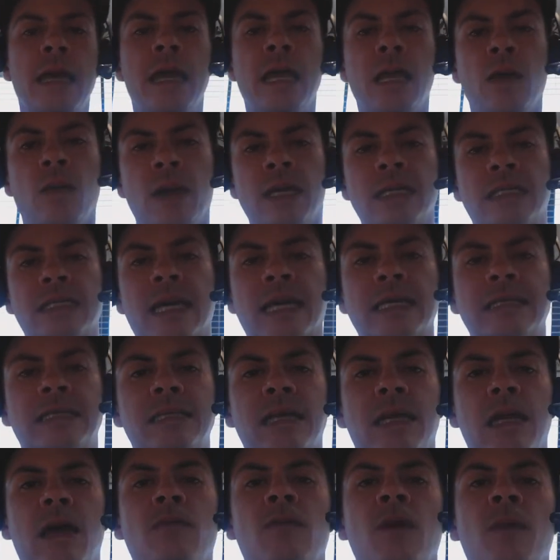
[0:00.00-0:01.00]
Anyways, like I
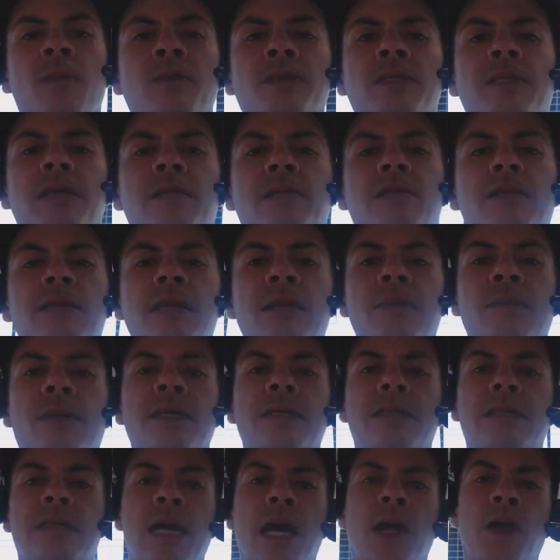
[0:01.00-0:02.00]
said, I represent
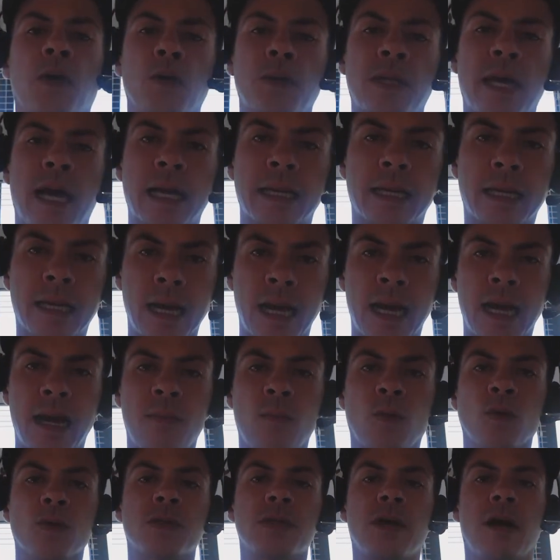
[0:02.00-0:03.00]

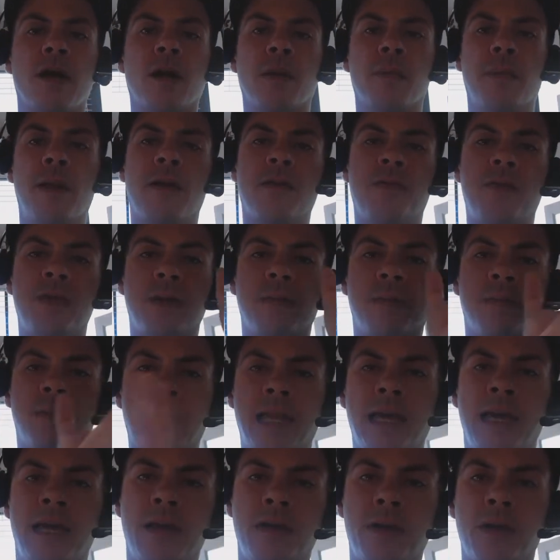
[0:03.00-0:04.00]
teamcassano.com. We'll talk about them
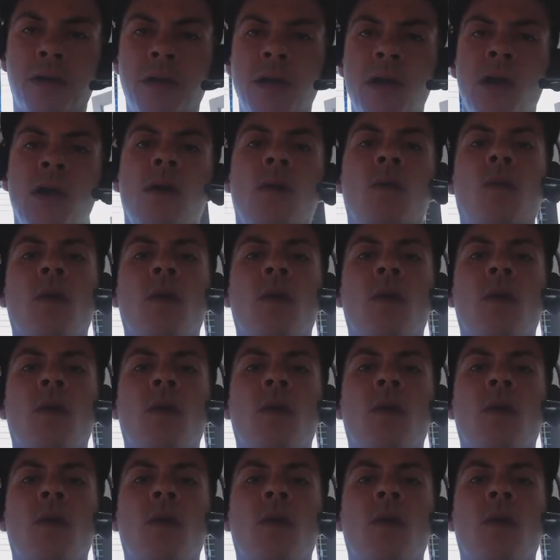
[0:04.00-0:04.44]
later.